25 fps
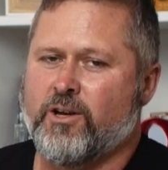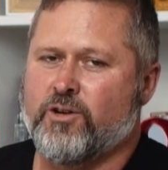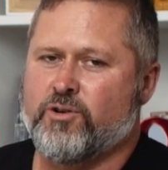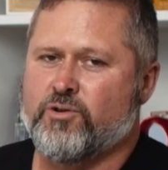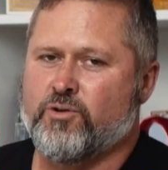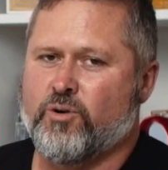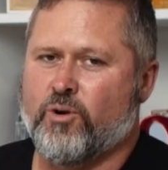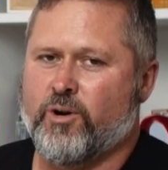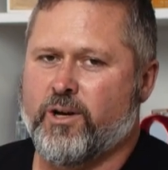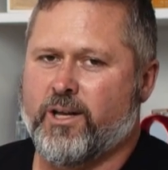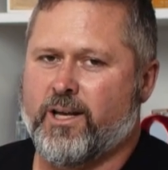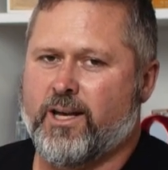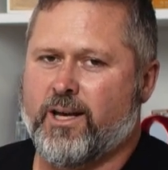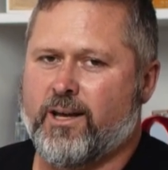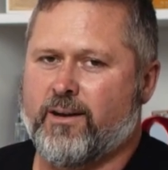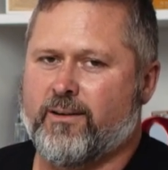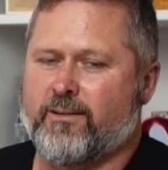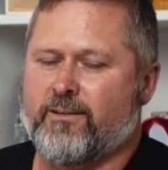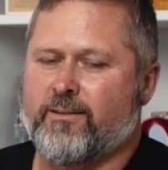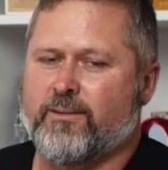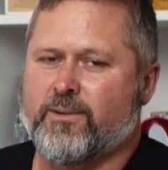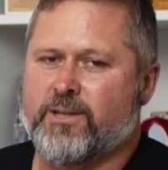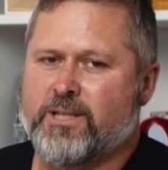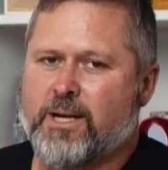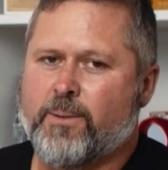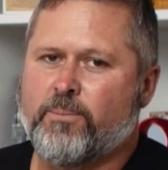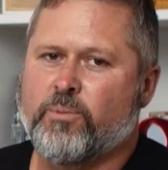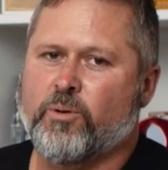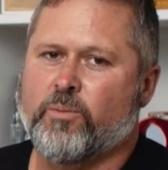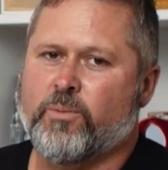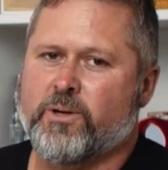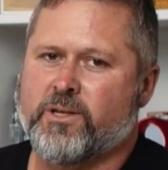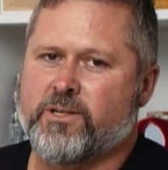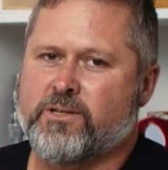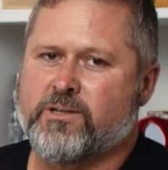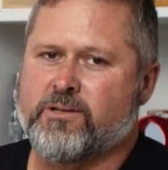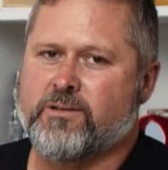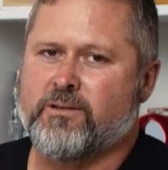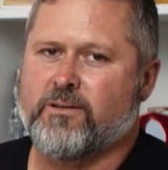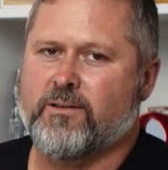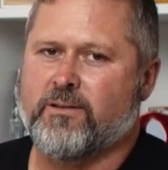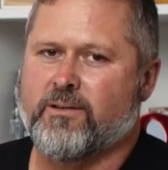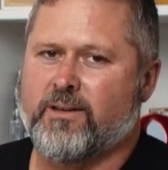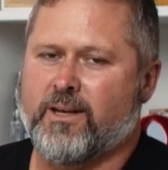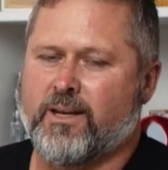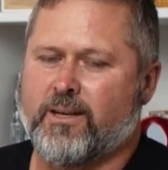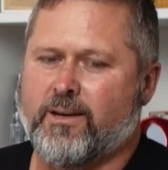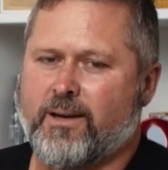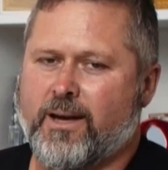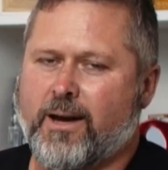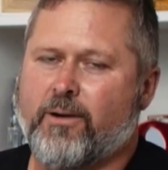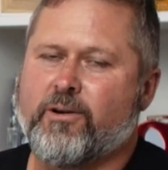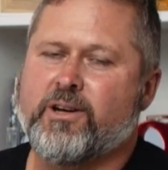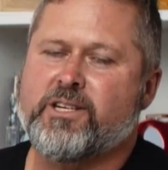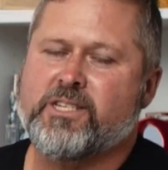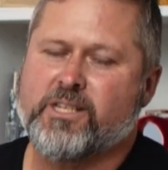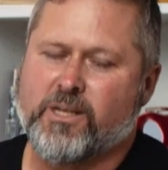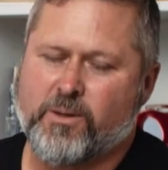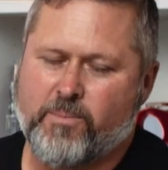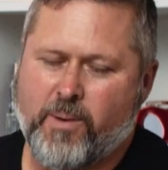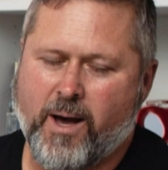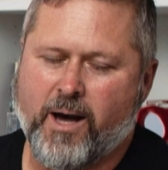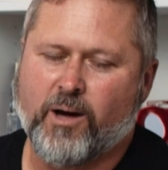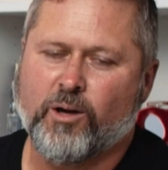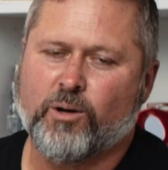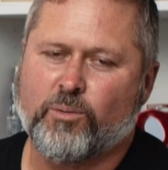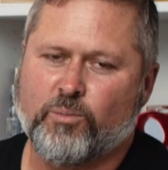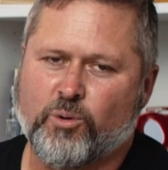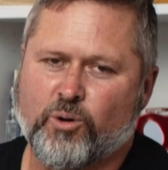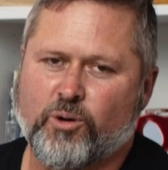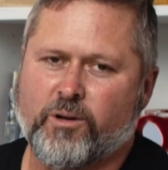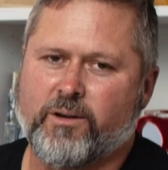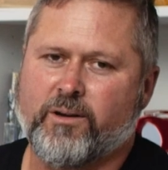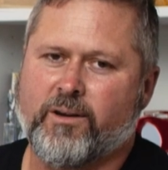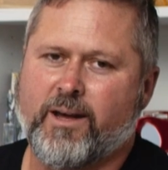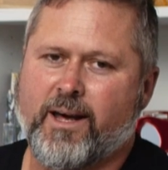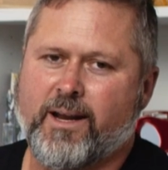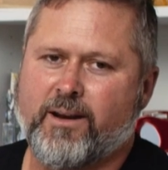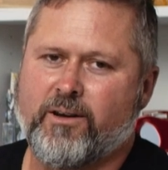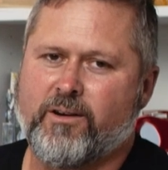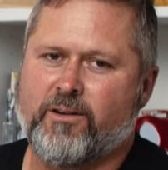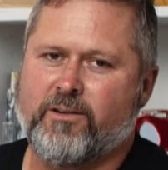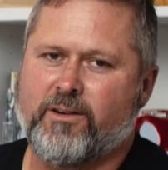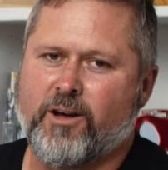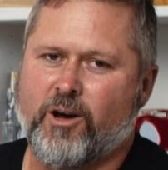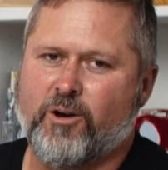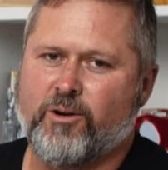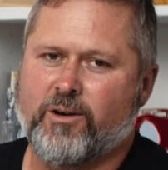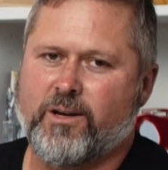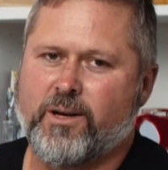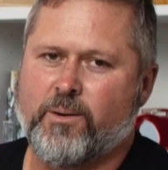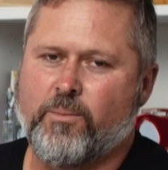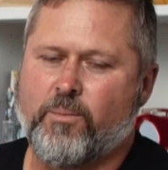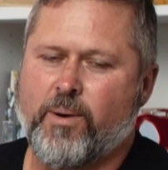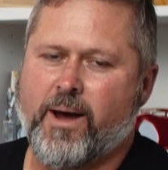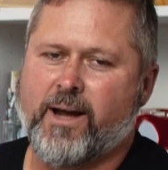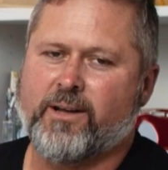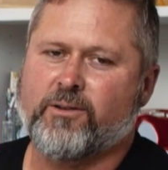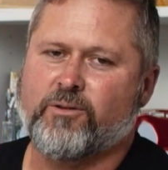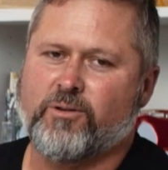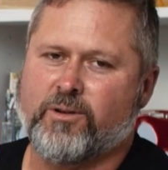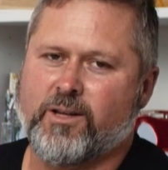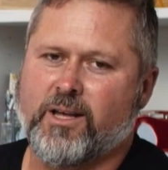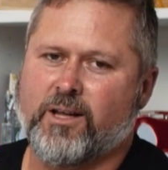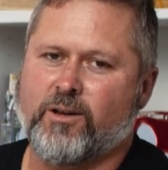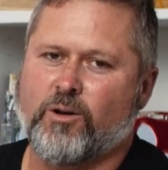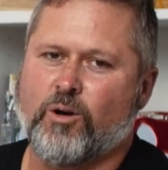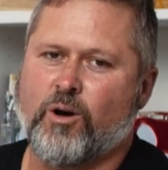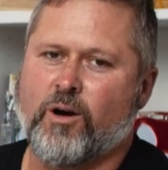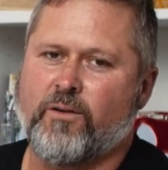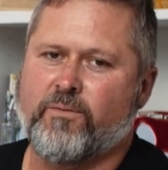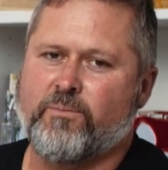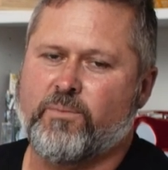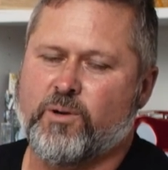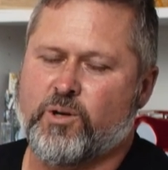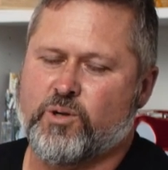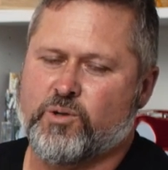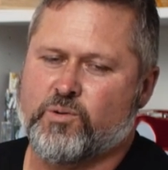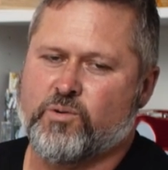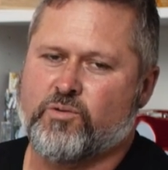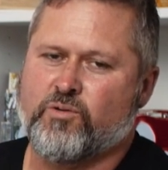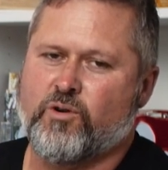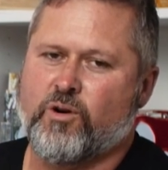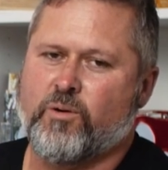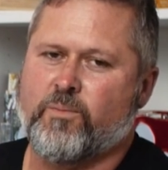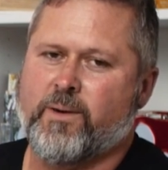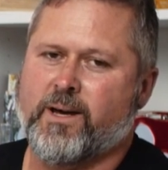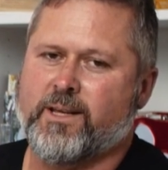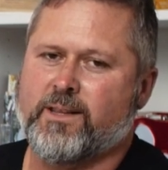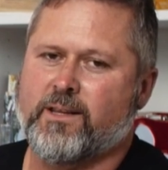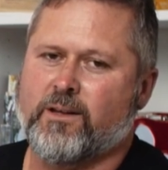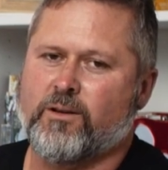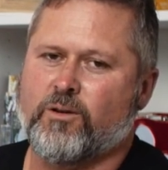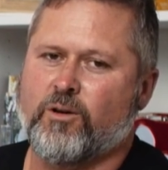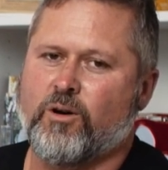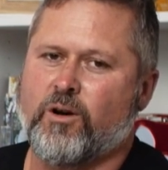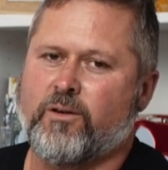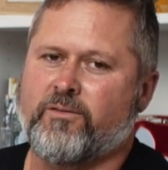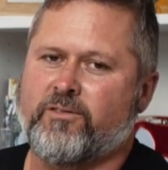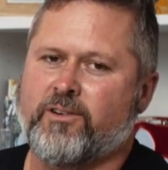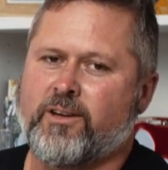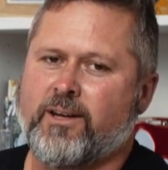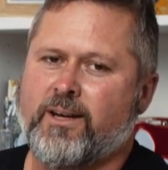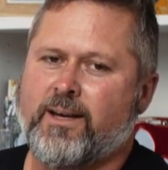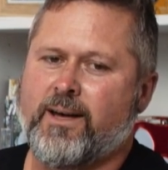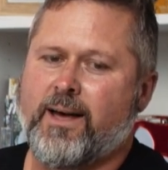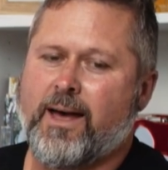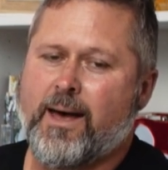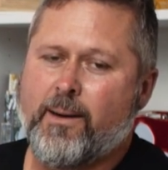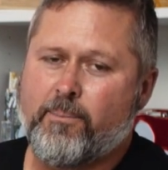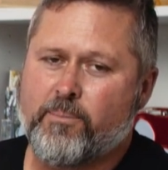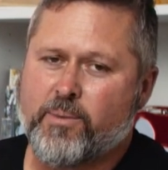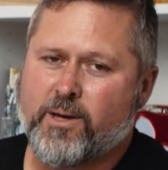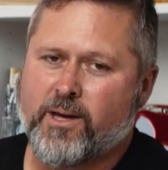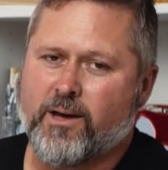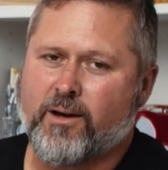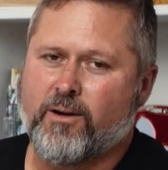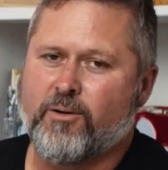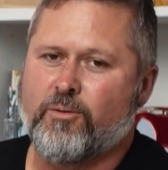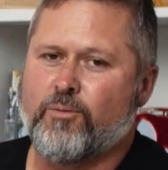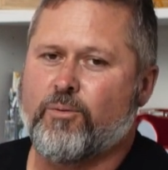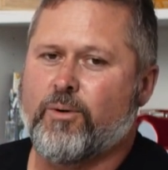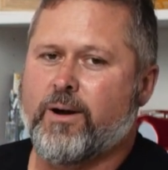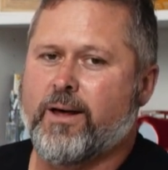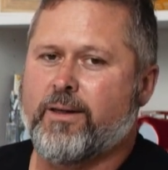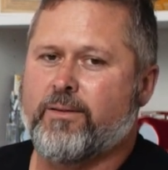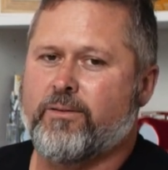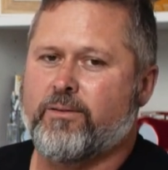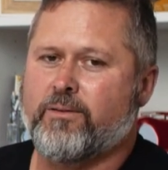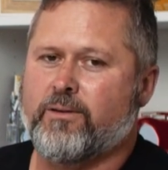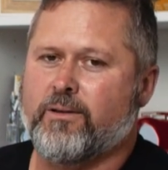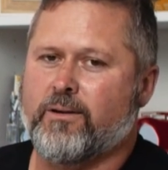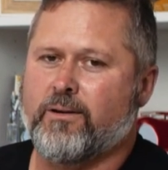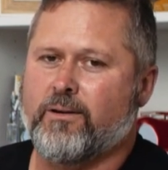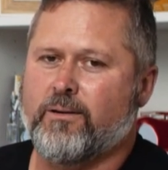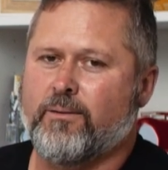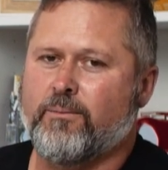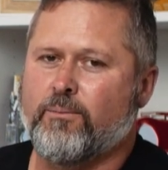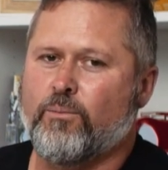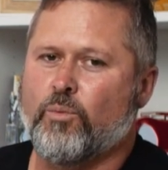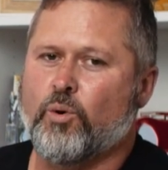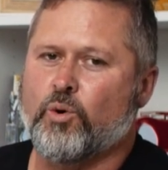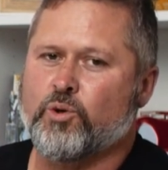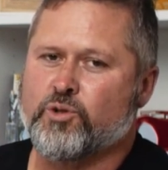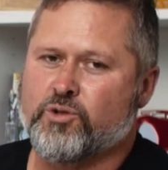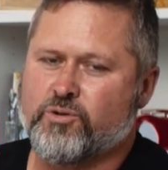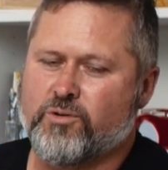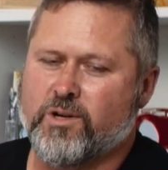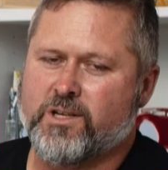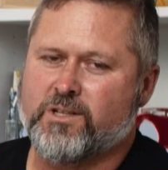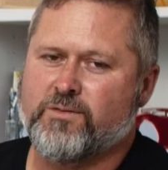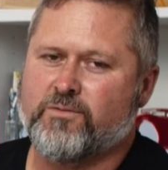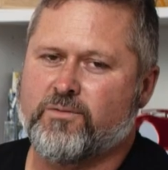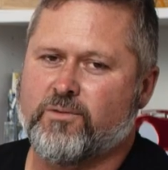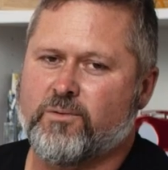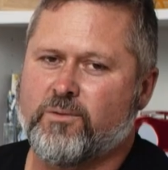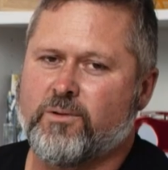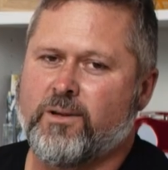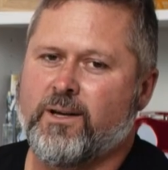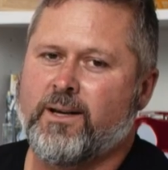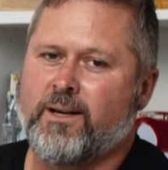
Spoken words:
trying to get supplements that are easily palatable and don't impact on their life, because we're trying to make their lives happier rather than more stressful.